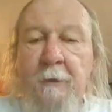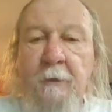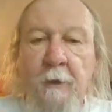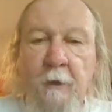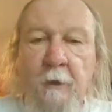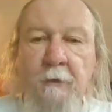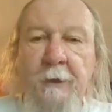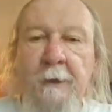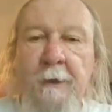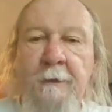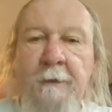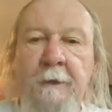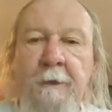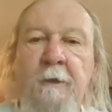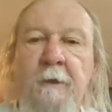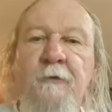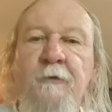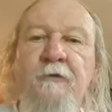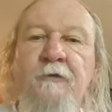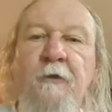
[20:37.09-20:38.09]
Okay,
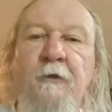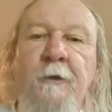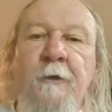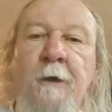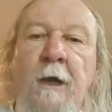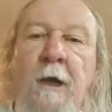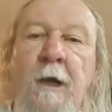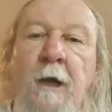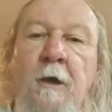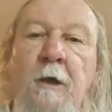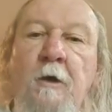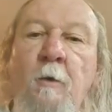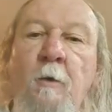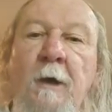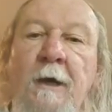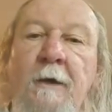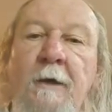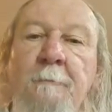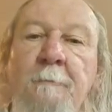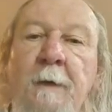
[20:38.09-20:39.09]
so then I'll go
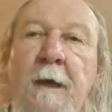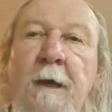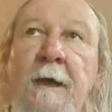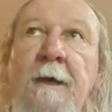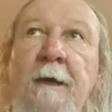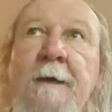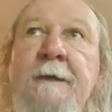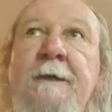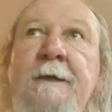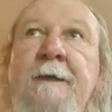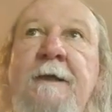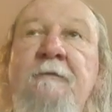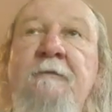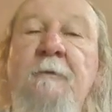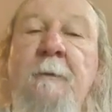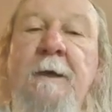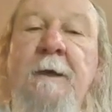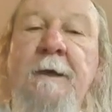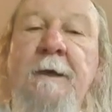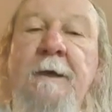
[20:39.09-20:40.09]
out and buy it, and
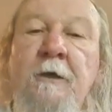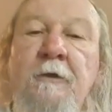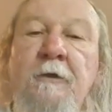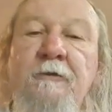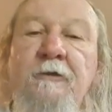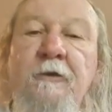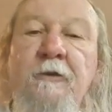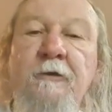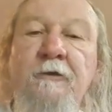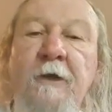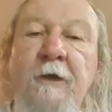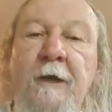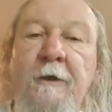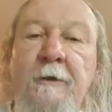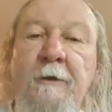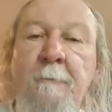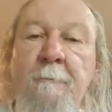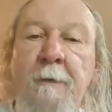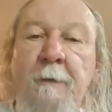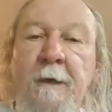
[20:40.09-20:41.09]
everybody else goes out
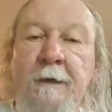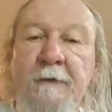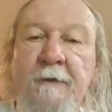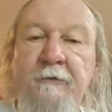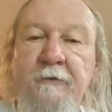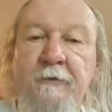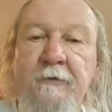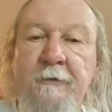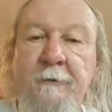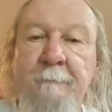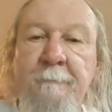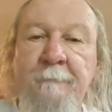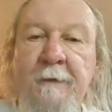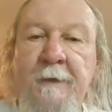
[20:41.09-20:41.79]
and buys it.